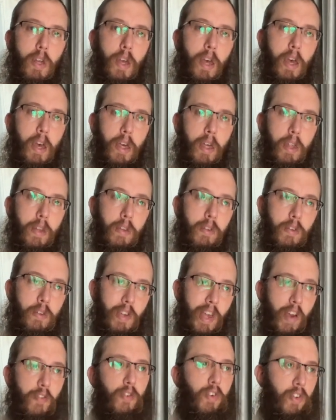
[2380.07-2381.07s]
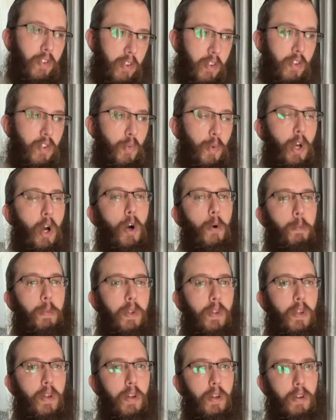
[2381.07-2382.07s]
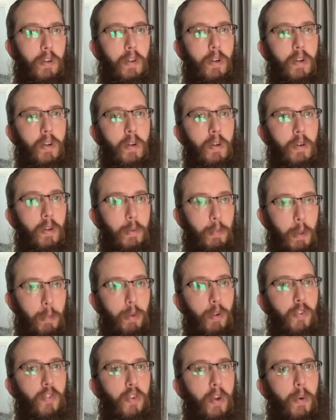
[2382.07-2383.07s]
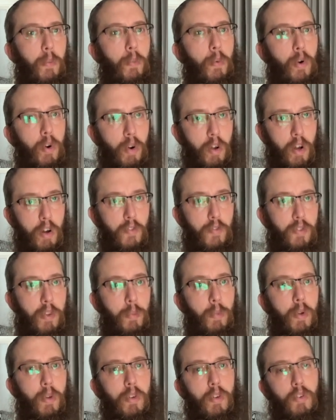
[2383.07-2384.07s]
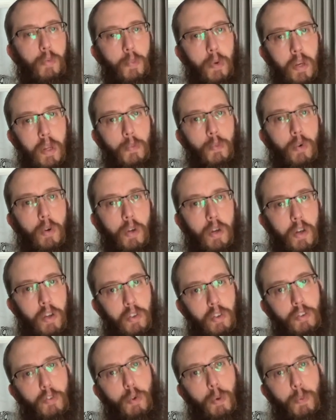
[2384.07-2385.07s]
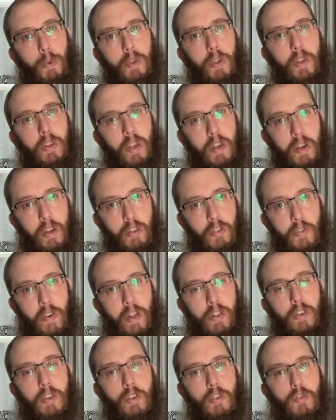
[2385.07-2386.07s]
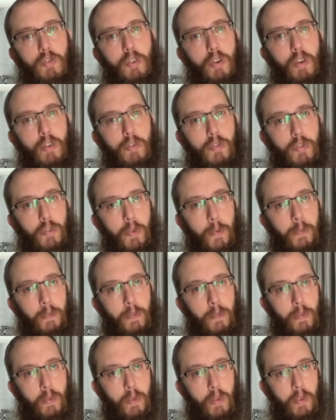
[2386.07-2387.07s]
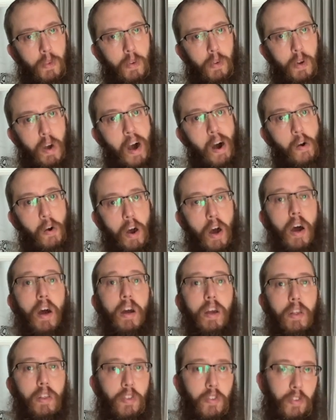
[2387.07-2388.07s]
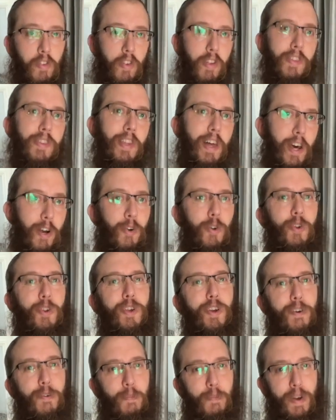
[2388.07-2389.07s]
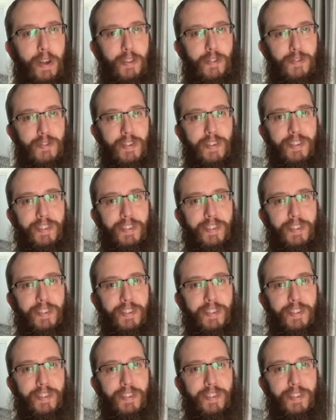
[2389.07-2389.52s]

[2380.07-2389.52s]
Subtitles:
And ever since we opened here, people feel more comfortable, and there's many more cases of people that take advantage of our hearts, not only our beds.